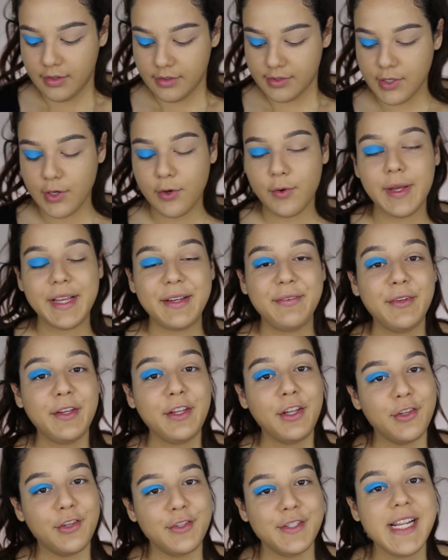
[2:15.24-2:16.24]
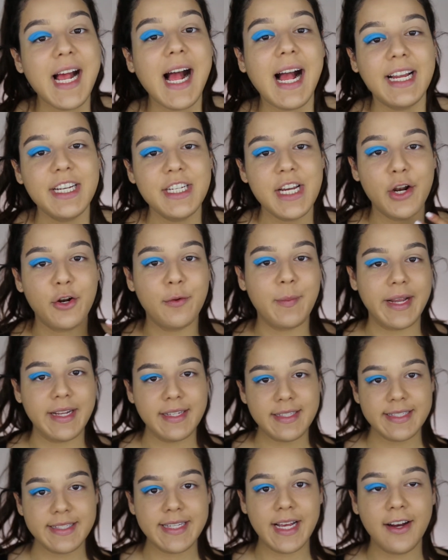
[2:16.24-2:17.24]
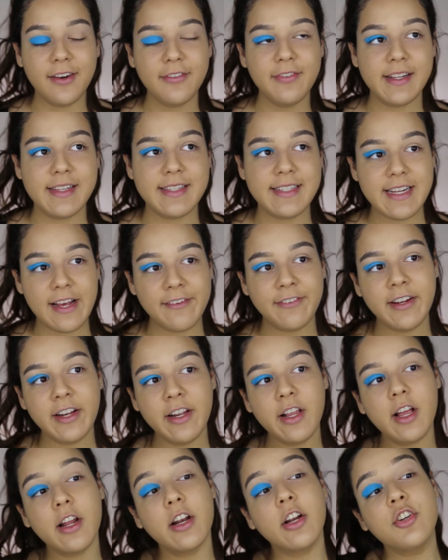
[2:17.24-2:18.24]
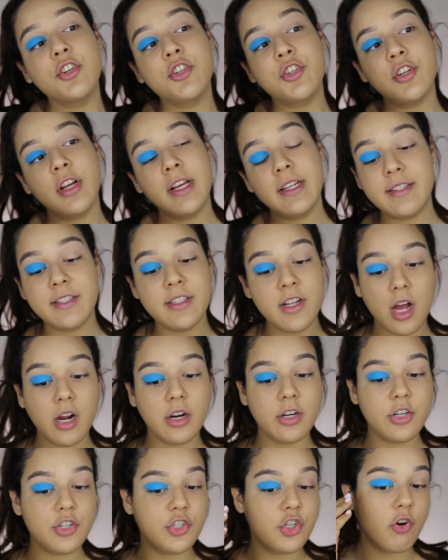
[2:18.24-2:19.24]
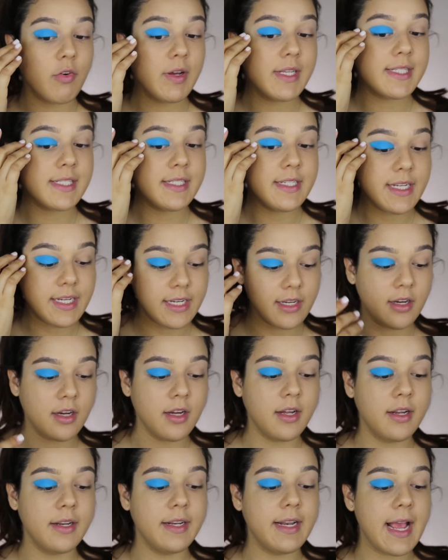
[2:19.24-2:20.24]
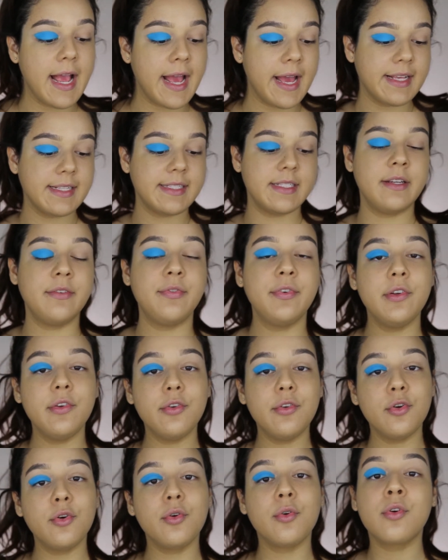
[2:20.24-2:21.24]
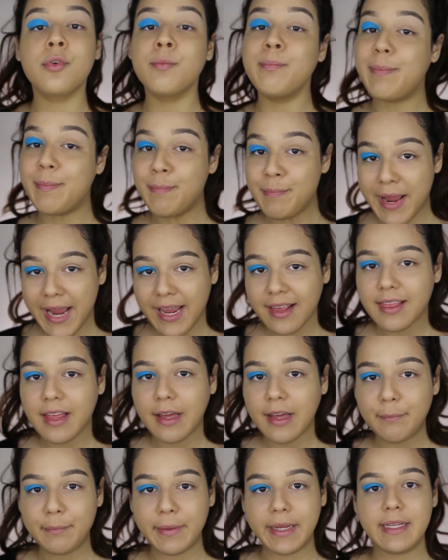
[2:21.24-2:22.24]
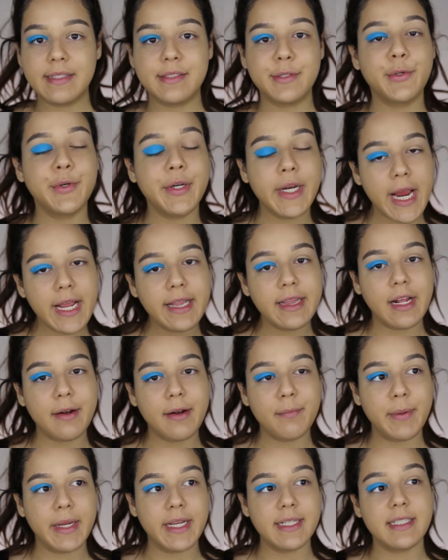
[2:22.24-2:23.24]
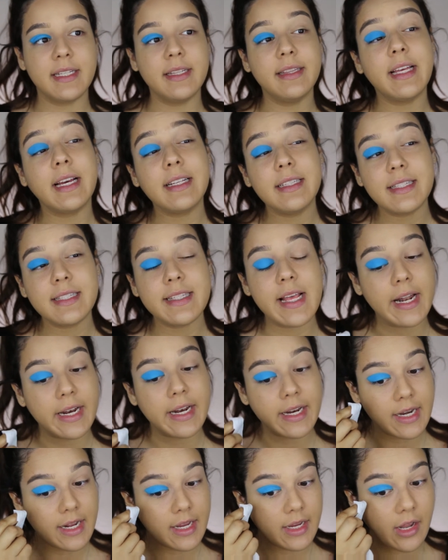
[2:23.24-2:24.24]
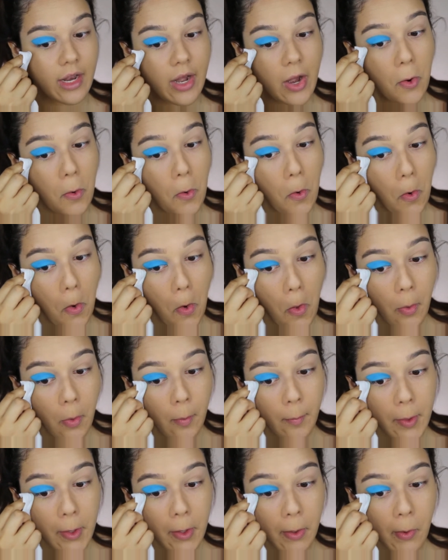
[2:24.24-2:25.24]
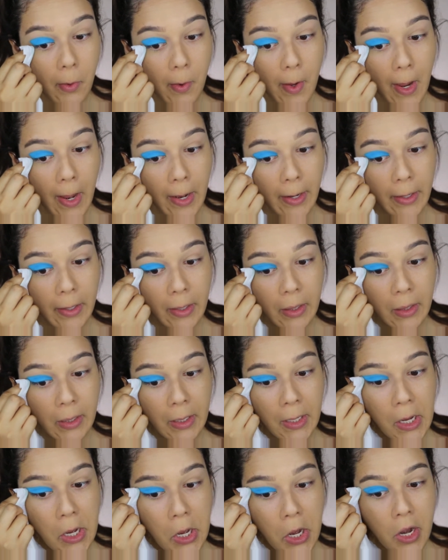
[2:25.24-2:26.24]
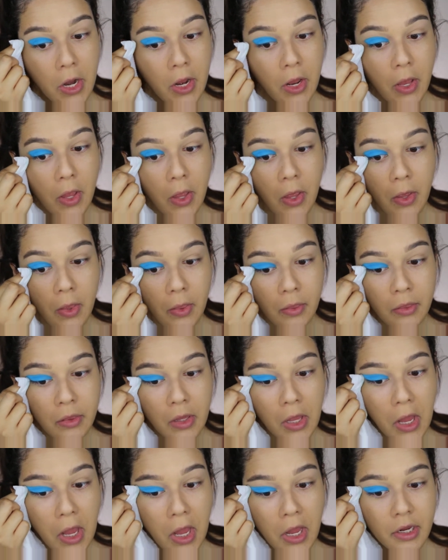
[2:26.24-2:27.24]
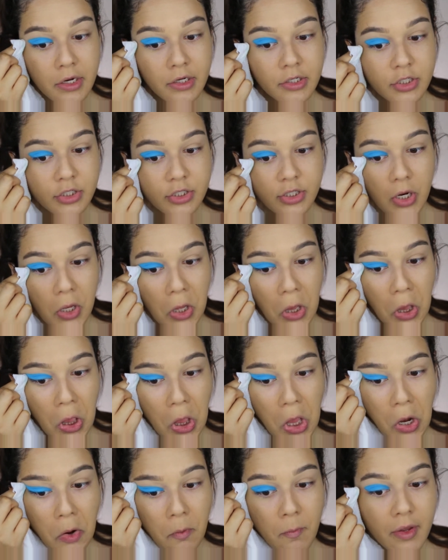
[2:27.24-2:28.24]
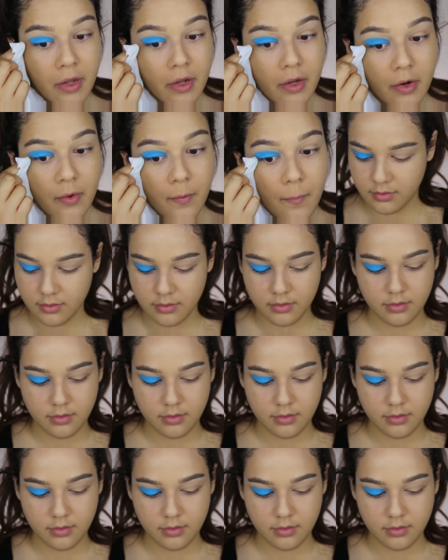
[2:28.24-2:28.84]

So if you use the eyeshadow by itself, it's definitely it's not gonna show as neon as if you make that base, create that base, and then set it in. I'm gonna go ahead and clean the edge a little bit.